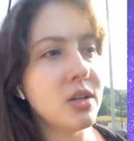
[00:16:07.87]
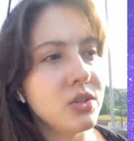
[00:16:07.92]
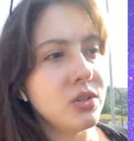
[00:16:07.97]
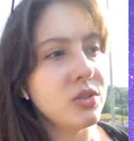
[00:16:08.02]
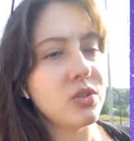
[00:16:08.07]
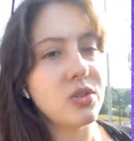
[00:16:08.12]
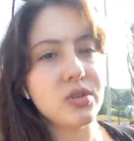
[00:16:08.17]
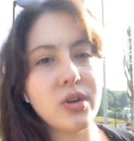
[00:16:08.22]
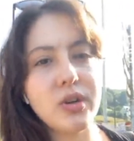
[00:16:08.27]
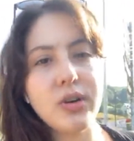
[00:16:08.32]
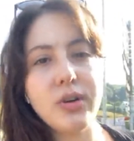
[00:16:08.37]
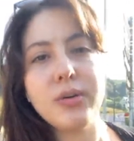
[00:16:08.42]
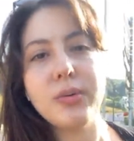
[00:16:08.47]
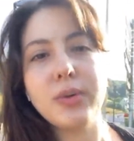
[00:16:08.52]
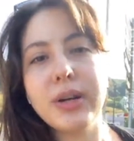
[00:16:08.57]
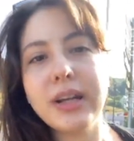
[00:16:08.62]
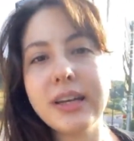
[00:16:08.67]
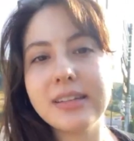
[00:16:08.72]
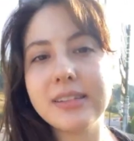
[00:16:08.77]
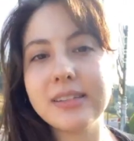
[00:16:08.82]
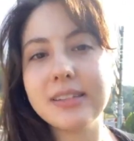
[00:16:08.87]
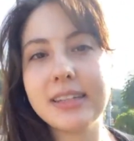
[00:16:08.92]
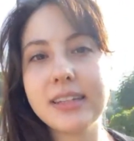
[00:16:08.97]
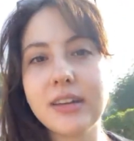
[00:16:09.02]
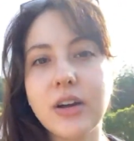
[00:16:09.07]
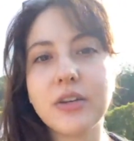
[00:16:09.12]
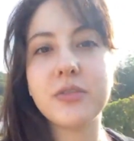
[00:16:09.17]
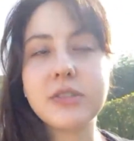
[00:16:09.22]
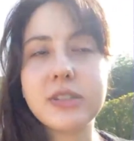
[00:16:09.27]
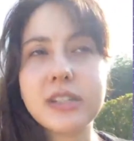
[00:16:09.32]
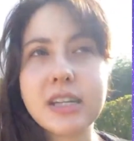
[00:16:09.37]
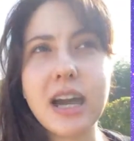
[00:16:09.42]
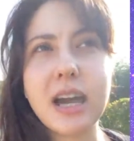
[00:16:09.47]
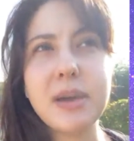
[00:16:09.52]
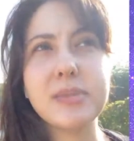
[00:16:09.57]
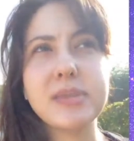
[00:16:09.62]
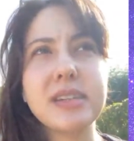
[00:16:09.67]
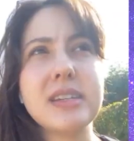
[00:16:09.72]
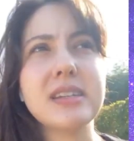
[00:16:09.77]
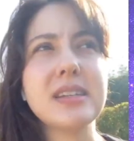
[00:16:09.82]
So what I see
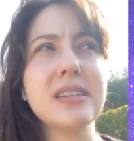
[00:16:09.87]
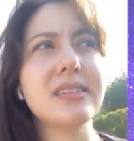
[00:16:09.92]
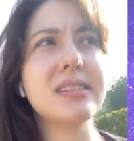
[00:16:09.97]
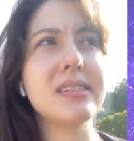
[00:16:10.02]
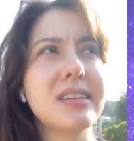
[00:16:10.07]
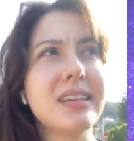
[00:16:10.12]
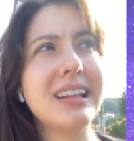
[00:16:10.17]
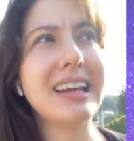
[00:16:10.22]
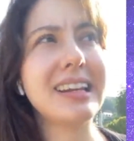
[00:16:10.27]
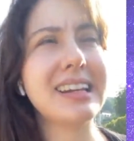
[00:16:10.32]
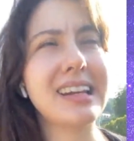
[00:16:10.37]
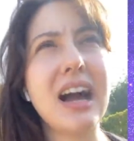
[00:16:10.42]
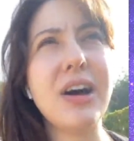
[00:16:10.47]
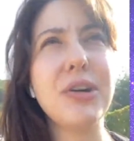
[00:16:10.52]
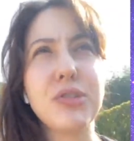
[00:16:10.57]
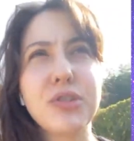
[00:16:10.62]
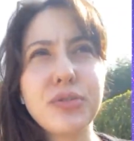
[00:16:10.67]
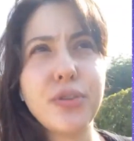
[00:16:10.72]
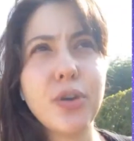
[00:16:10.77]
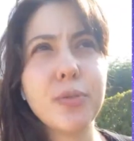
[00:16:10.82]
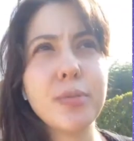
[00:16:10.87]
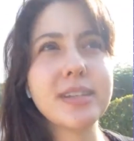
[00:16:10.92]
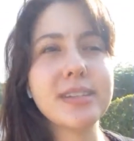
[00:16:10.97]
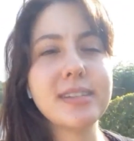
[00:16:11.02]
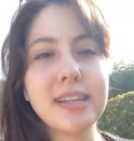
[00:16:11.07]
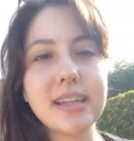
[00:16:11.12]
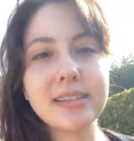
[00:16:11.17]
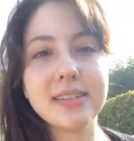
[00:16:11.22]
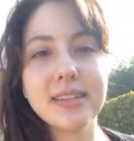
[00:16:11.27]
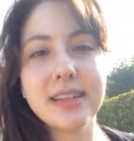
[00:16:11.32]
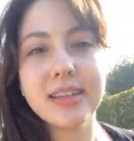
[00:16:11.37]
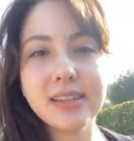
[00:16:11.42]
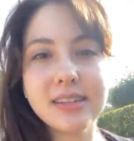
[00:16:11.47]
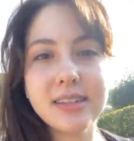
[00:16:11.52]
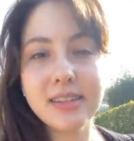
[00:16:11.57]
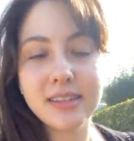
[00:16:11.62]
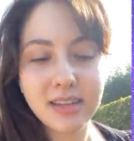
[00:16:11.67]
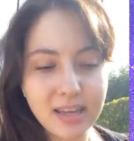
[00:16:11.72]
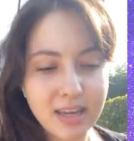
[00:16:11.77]
oftentimes is like counterphobic 6s,